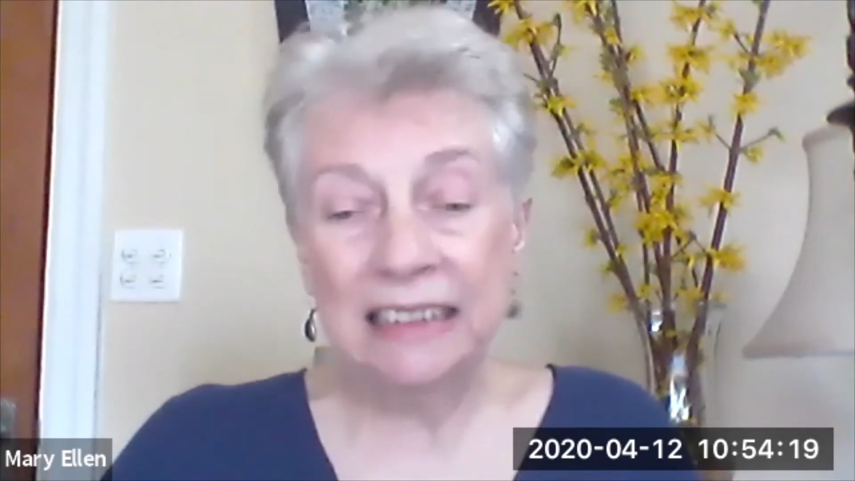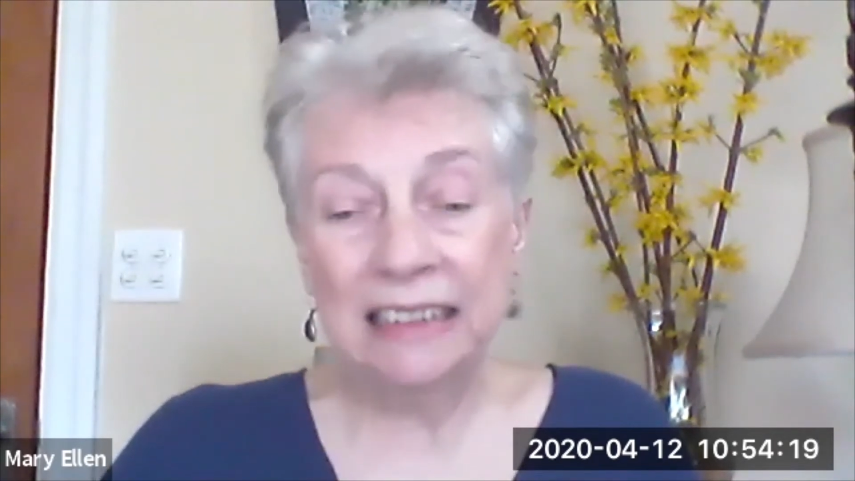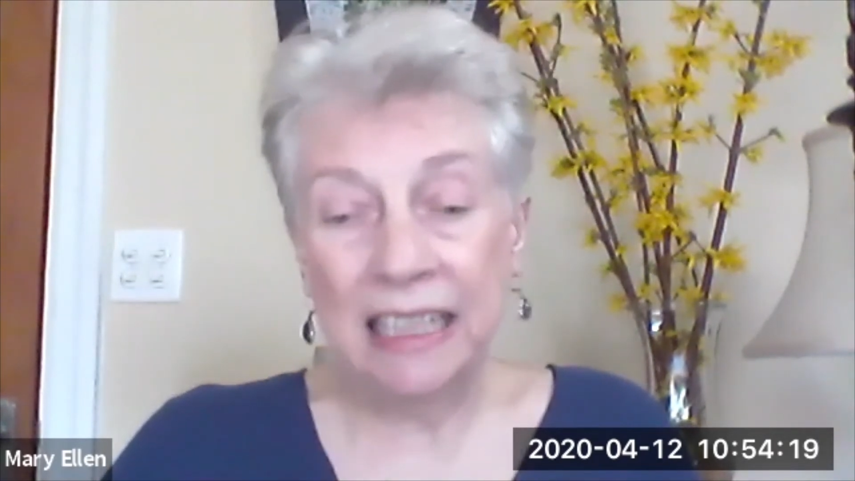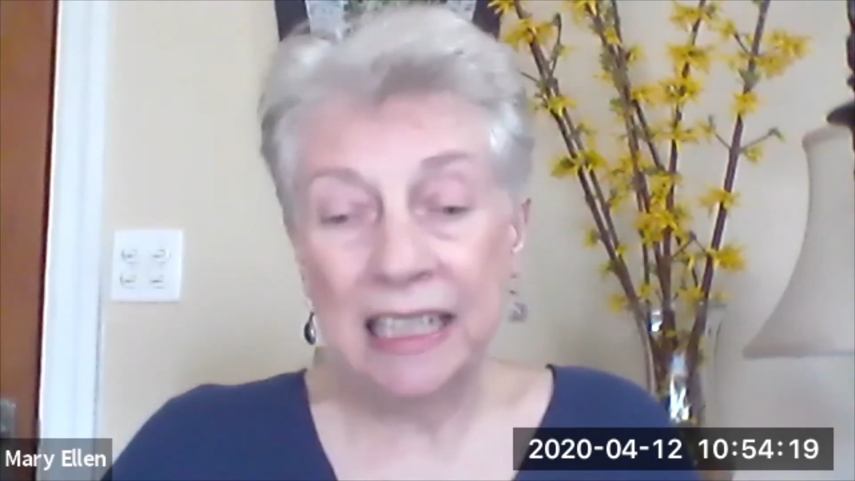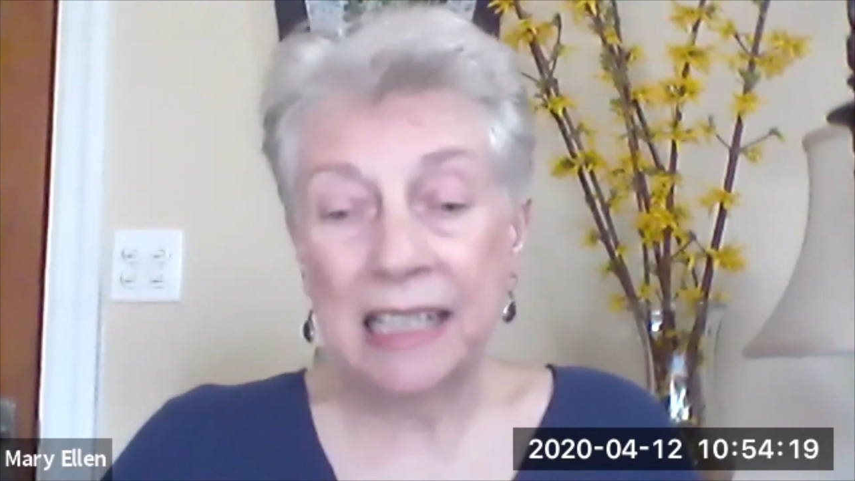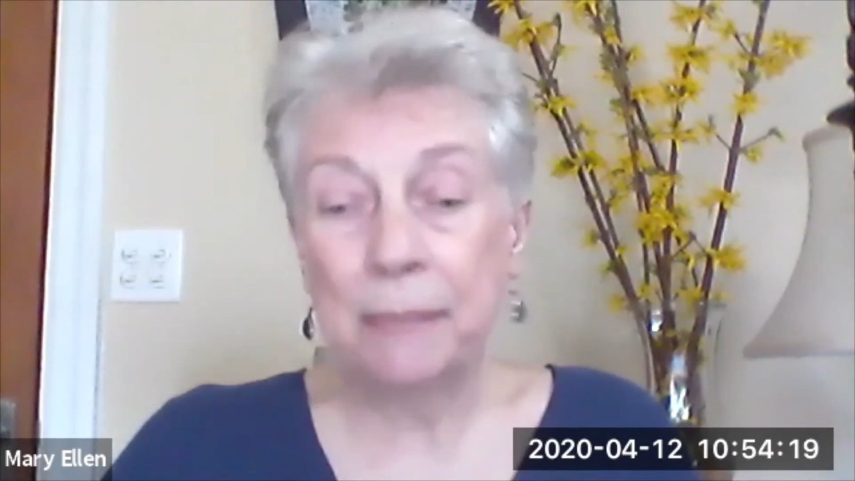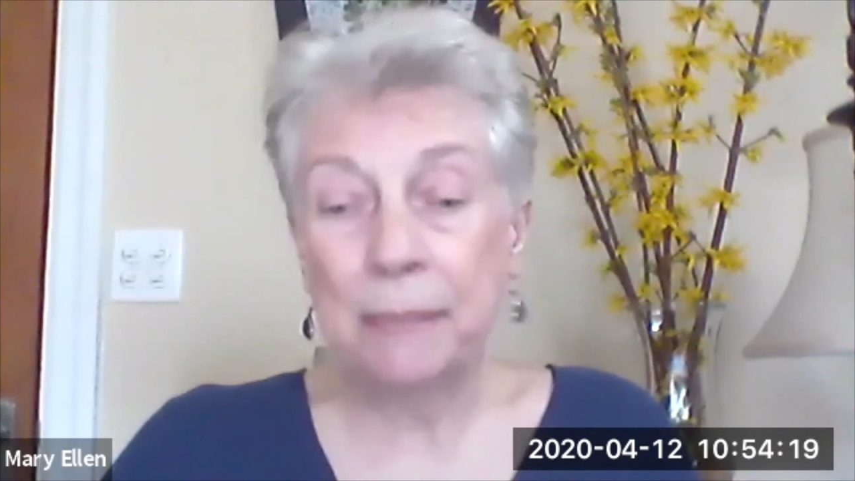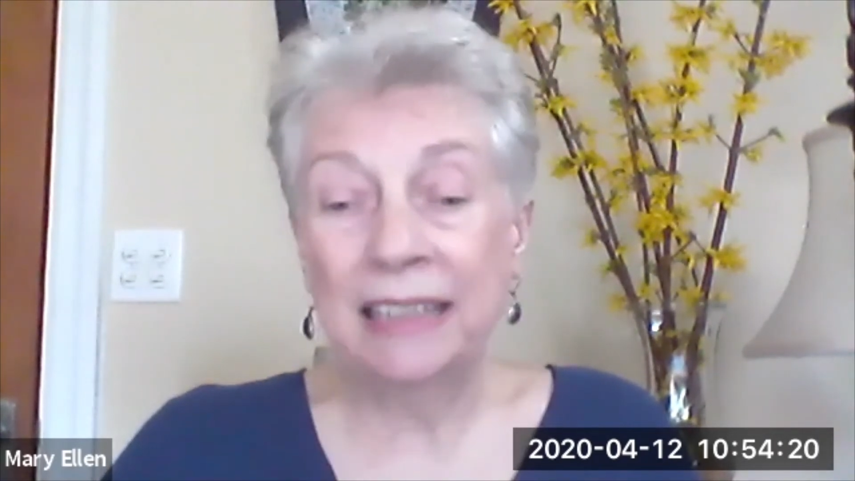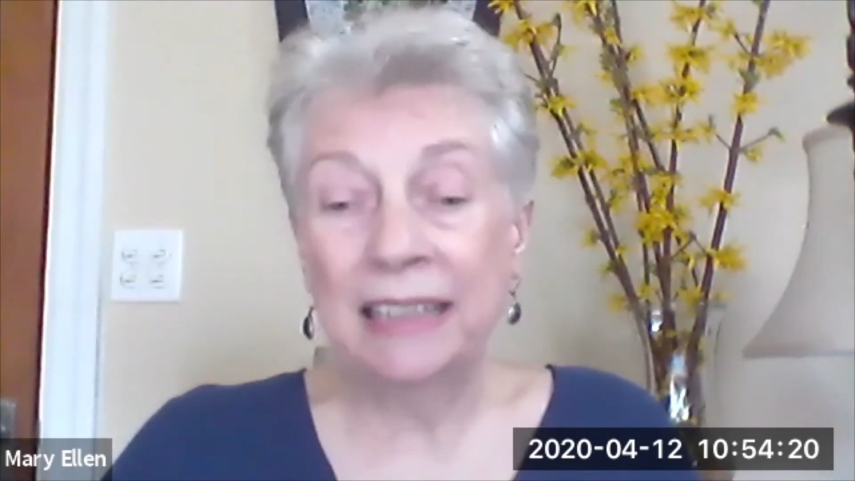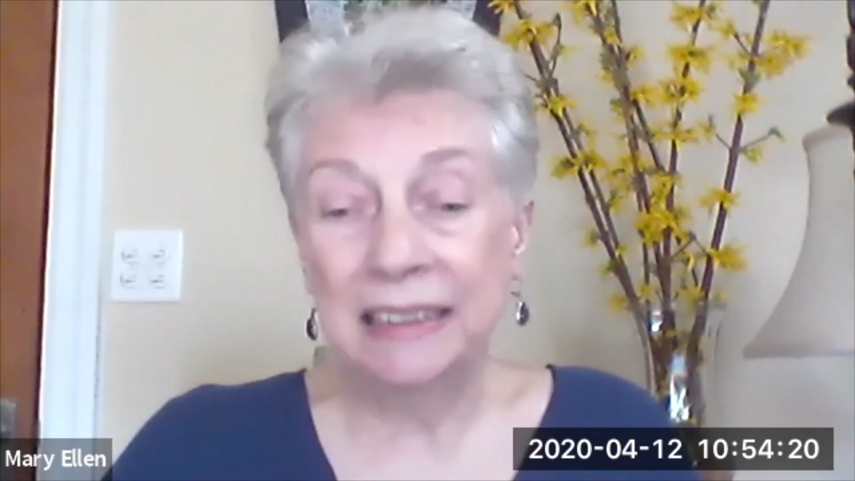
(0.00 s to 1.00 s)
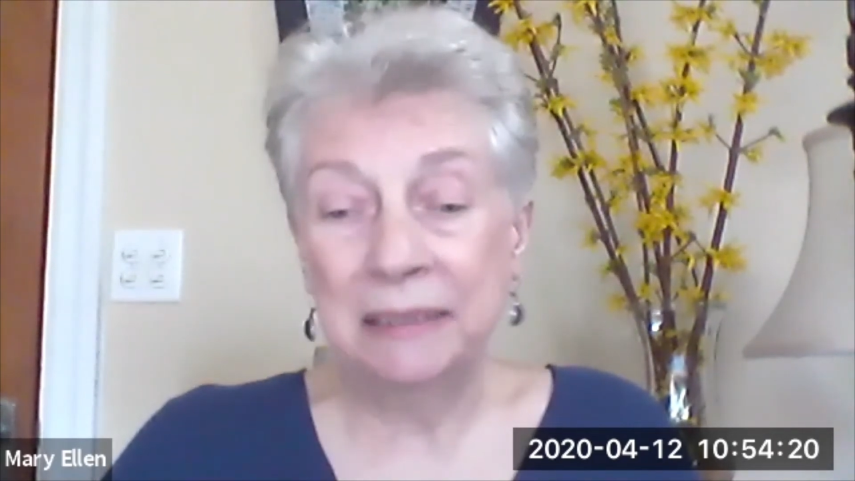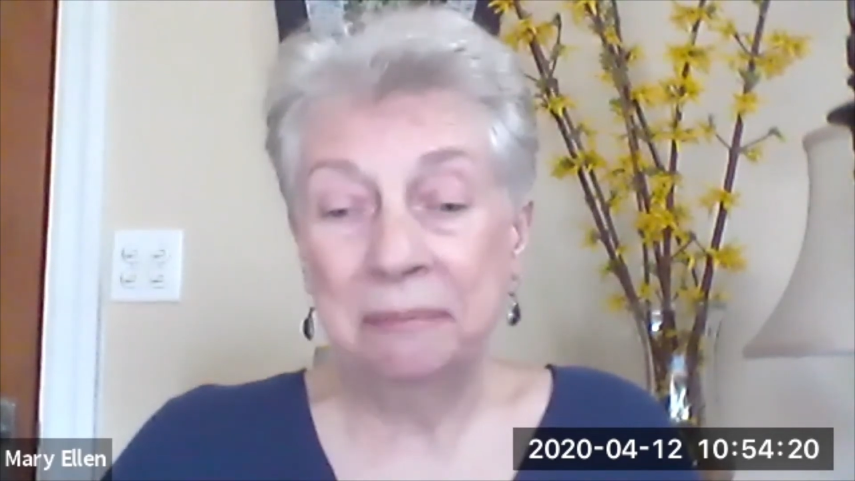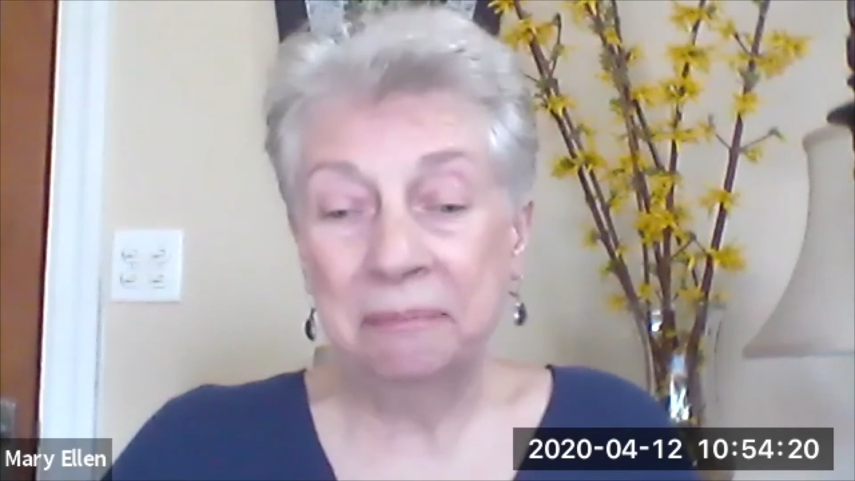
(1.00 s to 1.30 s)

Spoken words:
and expectant.